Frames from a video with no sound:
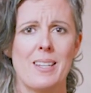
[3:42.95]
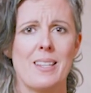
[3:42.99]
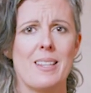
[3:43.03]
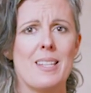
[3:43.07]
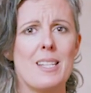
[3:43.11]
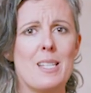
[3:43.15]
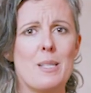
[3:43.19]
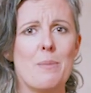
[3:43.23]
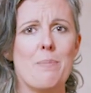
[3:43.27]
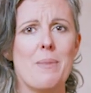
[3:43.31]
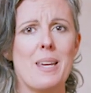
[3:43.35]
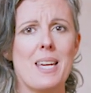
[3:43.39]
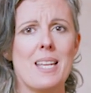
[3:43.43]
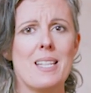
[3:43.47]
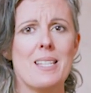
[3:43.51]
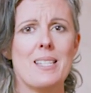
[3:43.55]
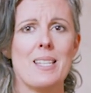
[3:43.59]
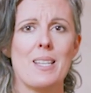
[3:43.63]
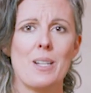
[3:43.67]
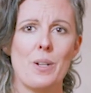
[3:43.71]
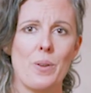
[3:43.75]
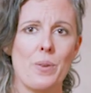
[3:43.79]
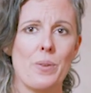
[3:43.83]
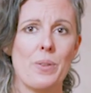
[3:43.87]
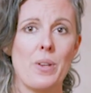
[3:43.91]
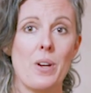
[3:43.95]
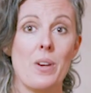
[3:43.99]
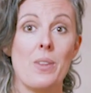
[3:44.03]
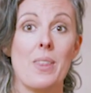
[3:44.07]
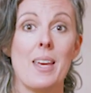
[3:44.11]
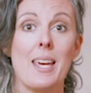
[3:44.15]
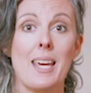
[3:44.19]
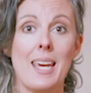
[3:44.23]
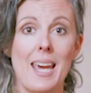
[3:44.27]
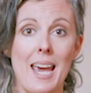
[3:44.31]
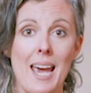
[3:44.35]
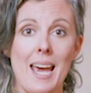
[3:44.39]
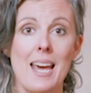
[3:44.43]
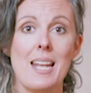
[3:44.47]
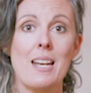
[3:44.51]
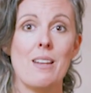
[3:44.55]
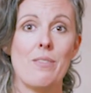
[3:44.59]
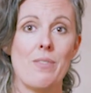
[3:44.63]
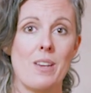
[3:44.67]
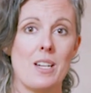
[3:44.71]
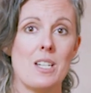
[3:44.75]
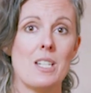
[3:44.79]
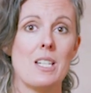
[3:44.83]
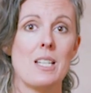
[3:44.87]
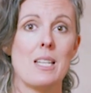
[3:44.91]
This means that although they can
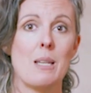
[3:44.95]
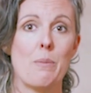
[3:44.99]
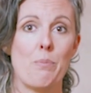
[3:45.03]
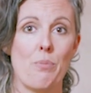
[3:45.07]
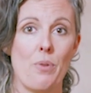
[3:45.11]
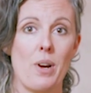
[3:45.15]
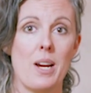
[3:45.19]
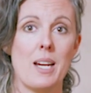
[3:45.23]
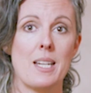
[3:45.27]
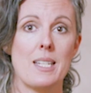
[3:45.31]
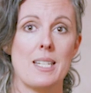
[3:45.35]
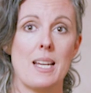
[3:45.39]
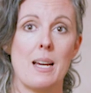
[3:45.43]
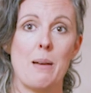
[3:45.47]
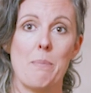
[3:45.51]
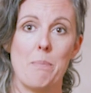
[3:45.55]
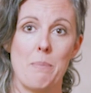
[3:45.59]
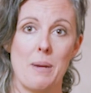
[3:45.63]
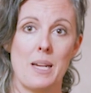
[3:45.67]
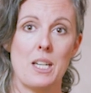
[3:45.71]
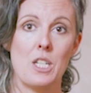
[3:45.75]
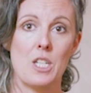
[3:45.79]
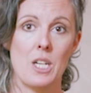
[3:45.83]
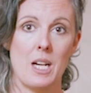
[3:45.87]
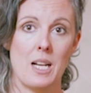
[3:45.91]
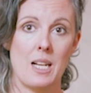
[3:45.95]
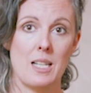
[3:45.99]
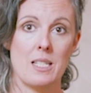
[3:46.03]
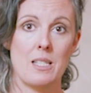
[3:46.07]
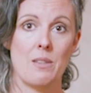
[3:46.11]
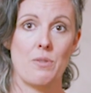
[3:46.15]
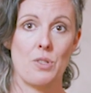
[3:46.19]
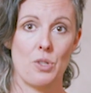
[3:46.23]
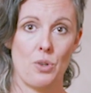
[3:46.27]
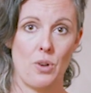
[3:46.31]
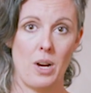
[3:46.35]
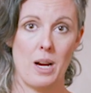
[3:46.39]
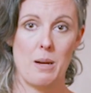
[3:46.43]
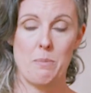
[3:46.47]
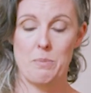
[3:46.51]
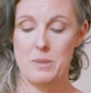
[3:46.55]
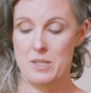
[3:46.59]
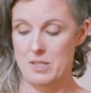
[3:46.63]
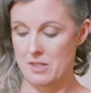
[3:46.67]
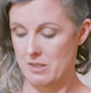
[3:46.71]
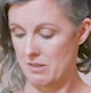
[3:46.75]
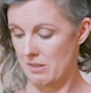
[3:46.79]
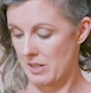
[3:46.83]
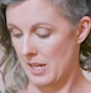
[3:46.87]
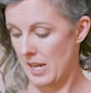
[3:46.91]
eventually break down big chunks of
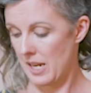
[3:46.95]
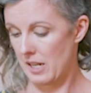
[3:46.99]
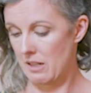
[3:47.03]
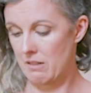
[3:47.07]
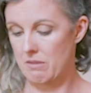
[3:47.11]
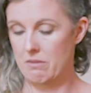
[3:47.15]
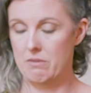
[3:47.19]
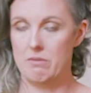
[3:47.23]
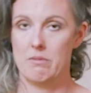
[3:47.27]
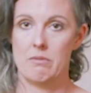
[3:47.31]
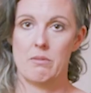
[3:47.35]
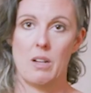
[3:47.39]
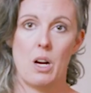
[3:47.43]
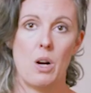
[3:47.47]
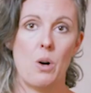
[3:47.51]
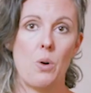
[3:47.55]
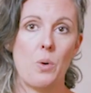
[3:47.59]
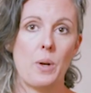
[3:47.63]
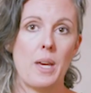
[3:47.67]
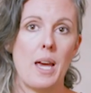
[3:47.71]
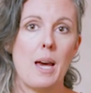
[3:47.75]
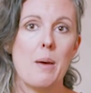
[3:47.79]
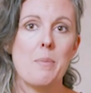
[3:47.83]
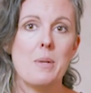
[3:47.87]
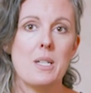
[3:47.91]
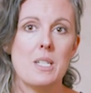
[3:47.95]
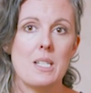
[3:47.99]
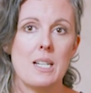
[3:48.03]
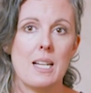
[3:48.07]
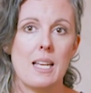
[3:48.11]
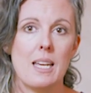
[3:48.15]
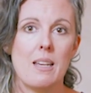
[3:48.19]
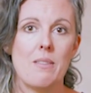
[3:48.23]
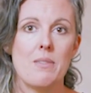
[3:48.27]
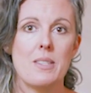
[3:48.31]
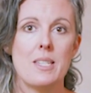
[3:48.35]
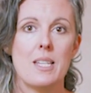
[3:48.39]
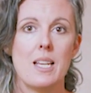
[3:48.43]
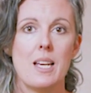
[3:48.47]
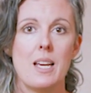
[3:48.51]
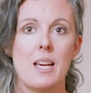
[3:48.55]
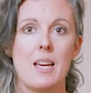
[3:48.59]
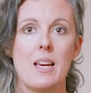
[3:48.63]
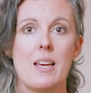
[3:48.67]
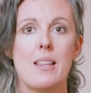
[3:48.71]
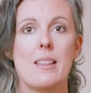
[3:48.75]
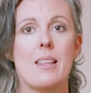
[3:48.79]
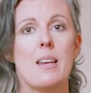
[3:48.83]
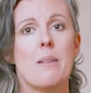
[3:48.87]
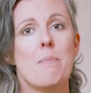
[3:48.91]
scraps, like whole cabbage leaves,
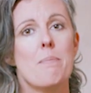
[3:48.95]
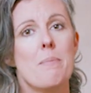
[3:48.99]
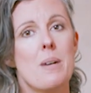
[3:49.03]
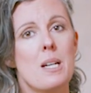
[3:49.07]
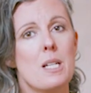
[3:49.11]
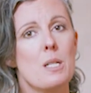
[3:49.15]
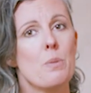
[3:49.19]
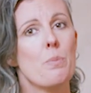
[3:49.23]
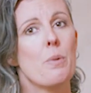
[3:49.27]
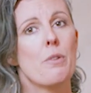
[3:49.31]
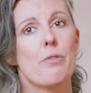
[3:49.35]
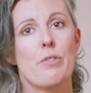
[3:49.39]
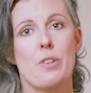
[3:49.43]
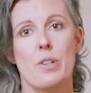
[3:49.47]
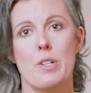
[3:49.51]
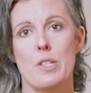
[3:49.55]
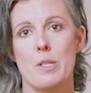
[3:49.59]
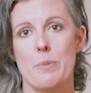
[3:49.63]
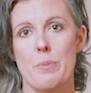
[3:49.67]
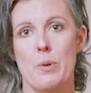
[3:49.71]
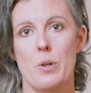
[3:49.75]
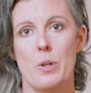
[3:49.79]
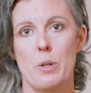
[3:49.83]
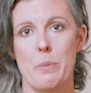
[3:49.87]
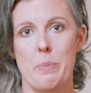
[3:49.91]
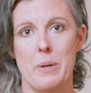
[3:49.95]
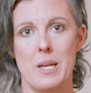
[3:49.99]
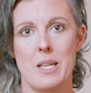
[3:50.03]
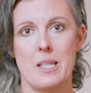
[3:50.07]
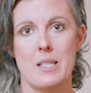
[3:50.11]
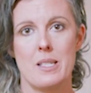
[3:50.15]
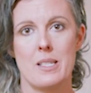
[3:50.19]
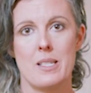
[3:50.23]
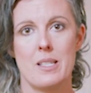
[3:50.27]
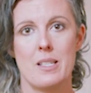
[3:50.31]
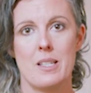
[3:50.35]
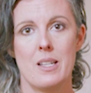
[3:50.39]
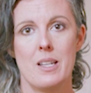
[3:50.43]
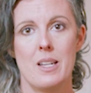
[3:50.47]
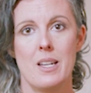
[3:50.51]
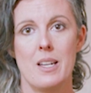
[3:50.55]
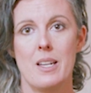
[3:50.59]
they much prefer smaller bits.